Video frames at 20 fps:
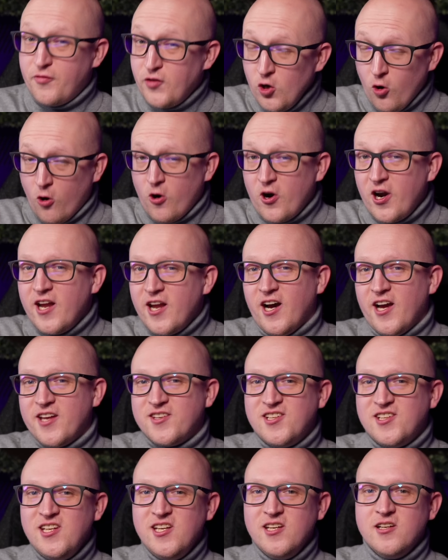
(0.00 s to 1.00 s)
If you're in
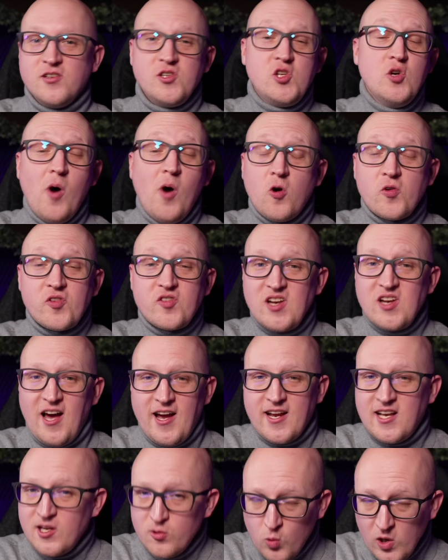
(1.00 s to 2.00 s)
IT, you most
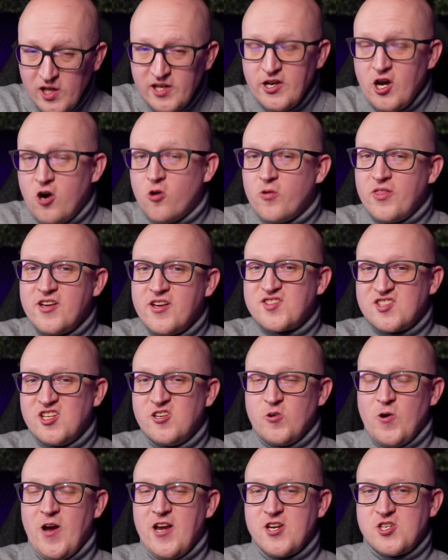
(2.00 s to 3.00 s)
likely will know this
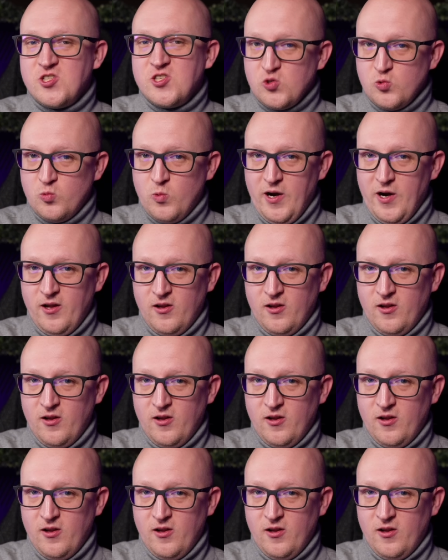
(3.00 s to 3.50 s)
situation too